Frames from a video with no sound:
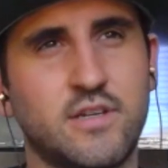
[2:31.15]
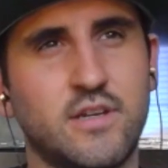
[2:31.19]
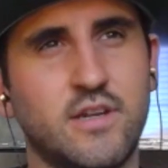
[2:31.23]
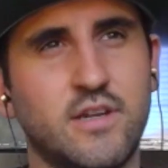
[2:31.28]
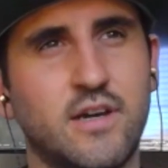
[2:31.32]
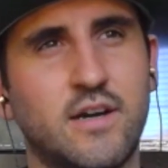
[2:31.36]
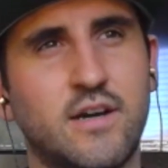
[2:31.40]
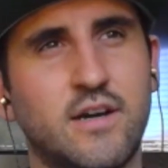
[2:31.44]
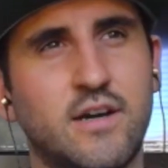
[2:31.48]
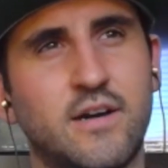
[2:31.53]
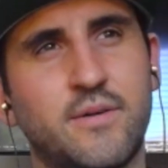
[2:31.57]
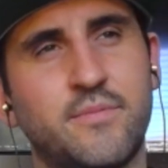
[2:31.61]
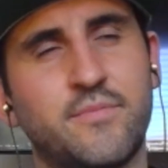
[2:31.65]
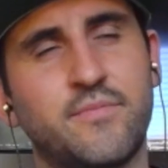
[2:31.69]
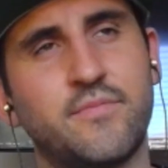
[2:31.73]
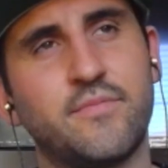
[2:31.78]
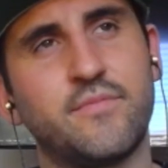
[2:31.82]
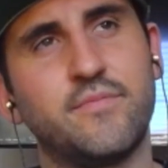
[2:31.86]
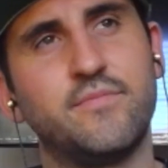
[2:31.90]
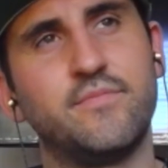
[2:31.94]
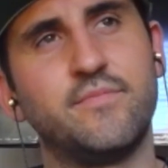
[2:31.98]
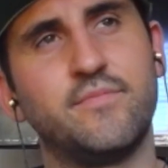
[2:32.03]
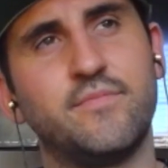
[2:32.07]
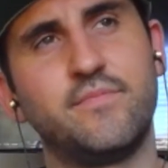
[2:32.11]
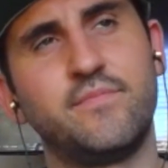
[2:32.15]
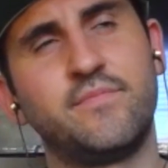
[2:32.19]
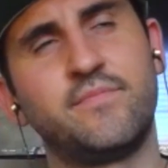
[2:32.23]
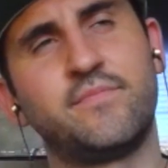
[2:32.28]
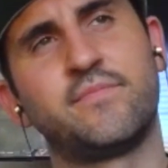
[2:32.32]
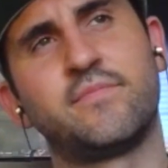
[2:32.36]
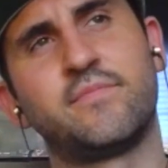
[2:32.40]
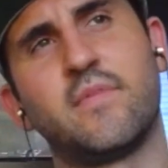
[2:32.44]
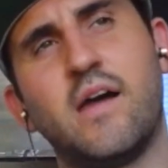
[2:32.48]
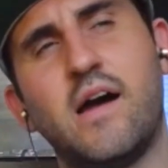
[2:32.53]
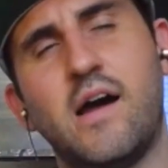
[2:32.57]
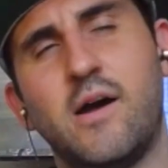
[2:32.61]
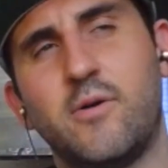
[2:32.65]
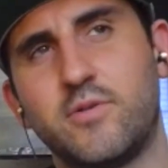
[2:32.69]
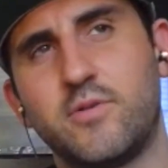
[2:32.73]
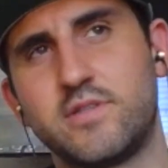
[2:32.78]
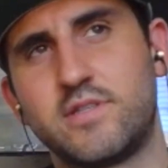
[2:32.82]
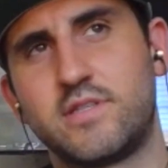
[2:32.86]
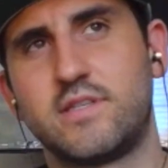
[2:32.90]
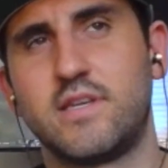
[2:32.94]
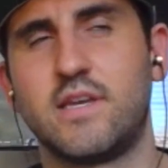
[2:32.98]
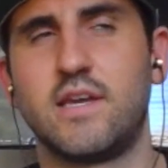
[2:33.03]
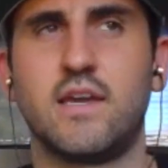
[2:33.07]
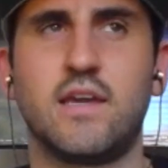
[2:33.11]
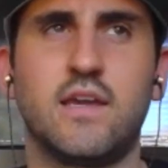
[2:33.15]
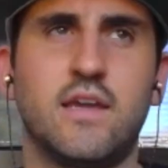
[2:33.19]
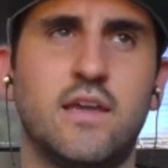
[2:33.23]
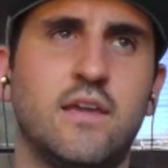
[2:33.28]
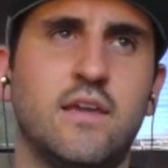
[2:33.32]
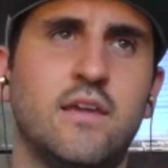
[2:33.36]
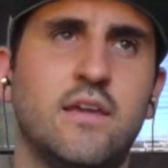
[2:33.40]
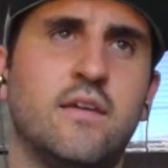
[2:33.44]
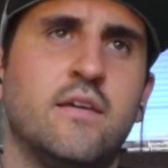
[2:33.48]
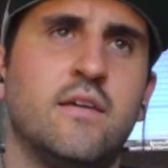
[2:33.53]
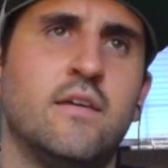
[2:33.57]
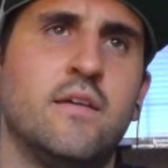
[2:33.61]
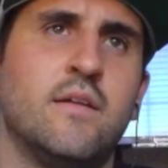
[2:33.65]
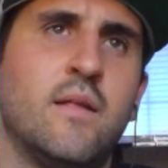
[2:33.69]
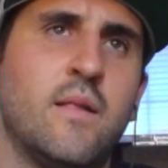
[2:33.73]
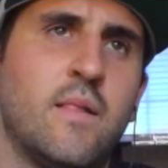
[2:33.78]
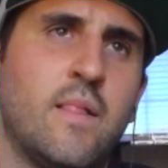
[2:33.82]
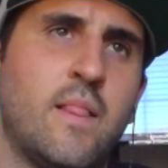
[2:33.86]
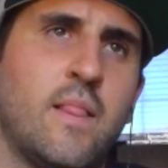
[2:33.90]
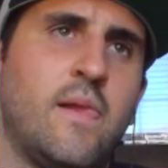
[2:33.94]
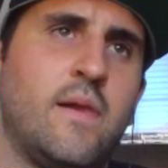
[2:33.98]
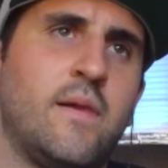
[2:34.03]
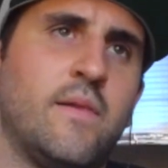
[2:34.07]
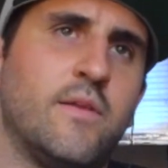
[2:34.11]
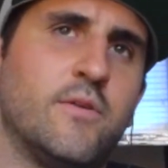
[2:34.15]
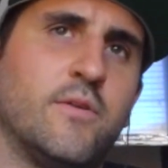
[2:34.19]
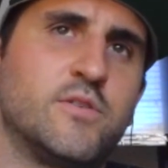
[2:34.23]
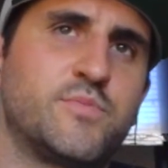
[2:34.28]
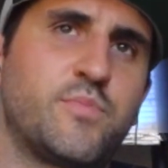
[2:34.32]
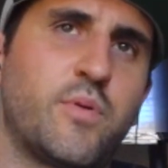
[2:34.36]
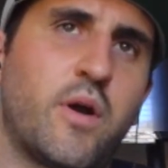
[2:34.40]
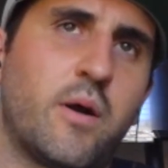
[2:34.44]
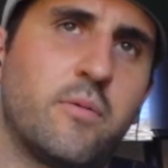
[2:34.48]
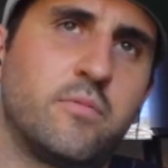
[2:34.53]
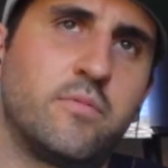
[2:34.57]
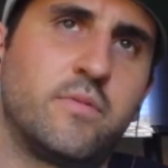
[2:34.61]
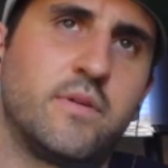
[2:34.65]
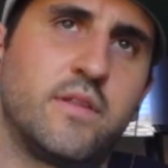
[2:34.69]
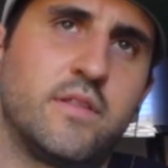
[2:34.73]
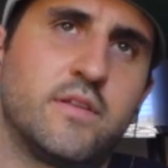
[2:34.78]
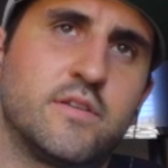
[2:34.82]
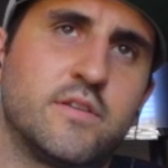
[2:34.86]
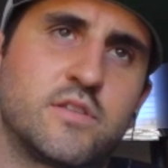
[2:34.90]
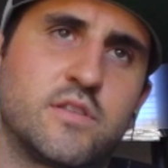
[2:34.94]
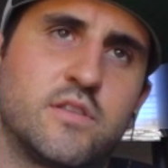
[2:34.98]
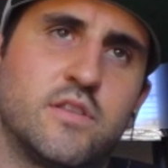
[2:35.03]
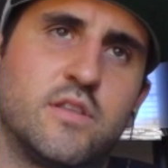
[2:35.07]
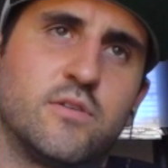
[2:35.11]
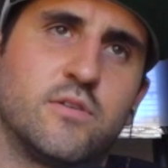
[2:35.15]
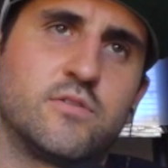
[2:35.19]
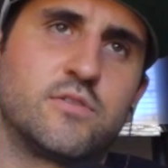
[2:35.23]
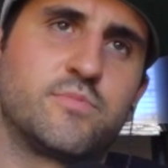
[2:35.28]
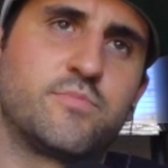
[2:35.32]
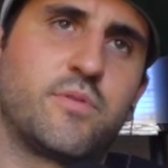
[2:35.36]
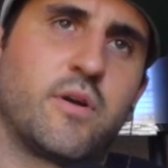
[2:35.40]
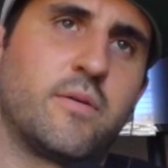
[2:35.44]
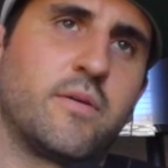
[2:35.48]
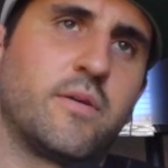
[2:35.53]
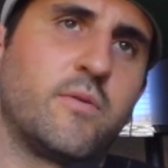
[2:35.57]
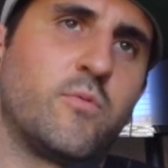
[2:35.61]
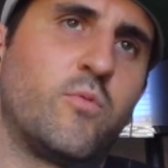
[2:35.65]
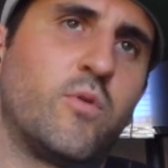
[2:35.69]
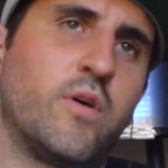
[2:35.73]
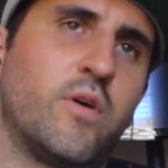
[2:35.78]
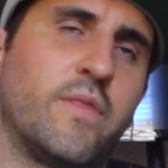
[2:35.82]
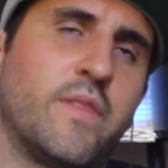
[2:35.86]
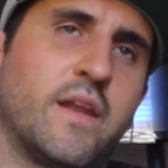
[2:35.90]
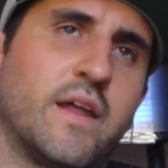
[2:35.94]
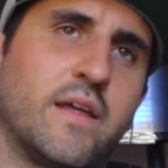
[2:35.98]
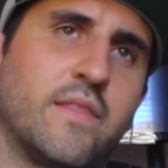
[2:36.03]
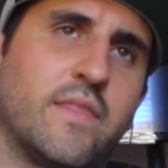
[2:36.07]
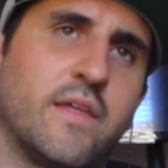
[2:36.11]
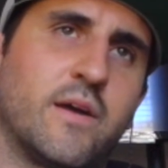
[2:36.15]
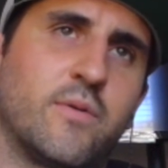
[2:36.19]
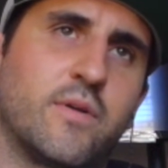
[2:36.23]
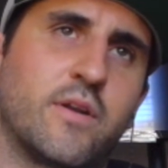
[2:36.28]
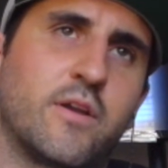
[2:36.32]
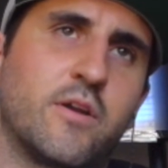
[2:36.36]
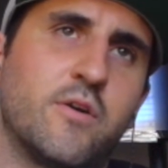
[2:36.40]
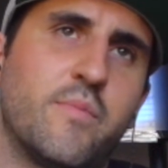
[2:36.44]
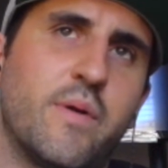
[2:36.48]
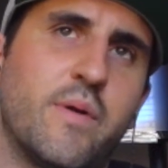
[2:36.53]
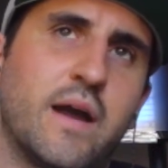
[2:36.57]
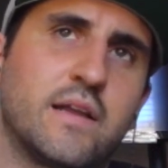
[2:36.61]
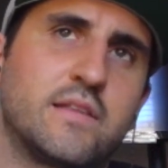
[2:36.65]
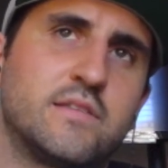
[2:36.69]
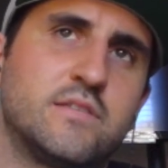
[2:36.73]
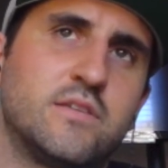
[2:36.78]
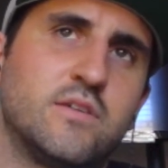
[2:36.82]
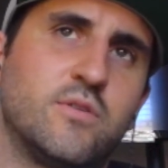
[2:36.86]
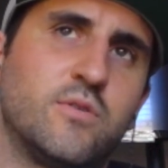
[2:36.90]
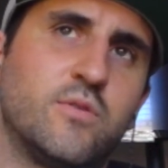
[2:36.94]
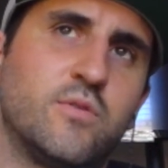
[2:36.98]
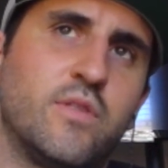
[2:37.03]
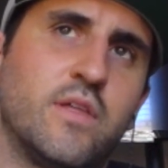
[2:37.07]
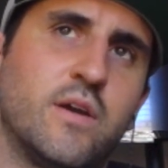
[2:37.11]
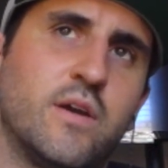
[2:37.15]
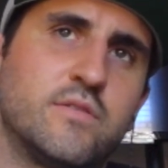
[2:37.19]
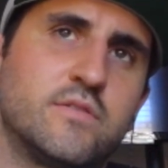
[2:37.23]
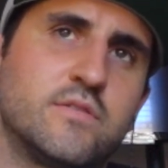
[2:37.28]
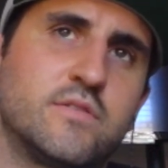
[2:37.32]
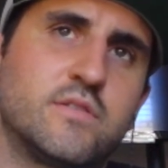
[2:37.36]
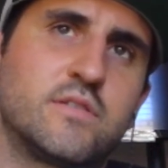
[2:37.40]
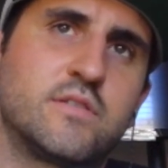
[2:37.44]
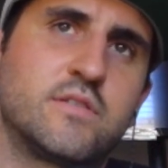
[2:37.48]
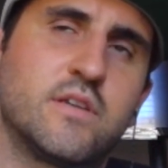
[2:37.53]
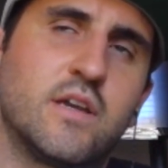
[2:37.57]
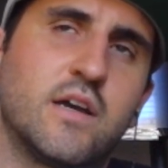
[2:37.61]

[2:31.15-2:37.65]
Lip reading: I would say there's probably one that would go back to that's